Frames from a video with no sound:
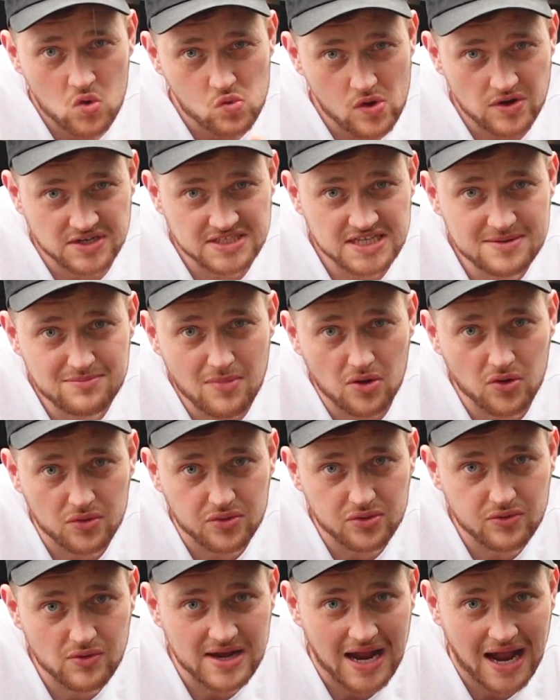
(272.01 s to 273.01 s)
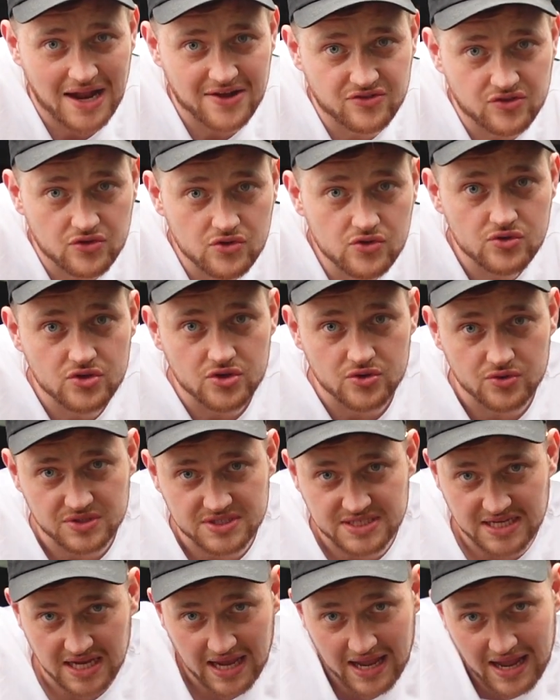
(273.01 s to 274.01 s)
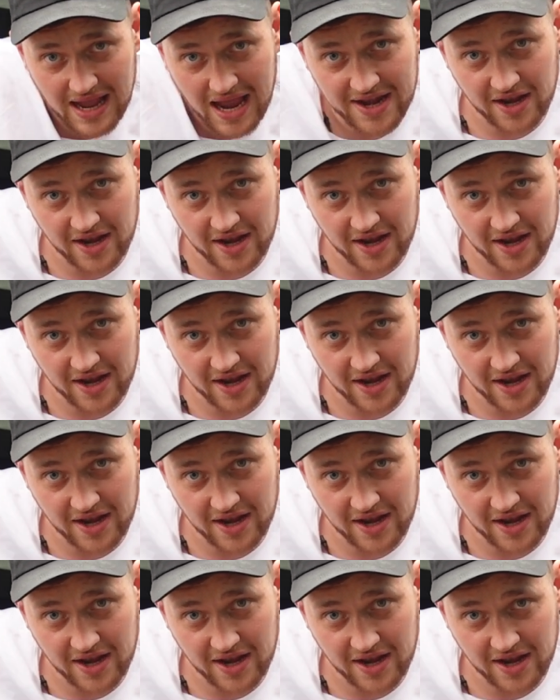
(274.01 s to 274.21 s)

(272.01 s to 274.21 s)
Whereas in the Model 3, I do use it,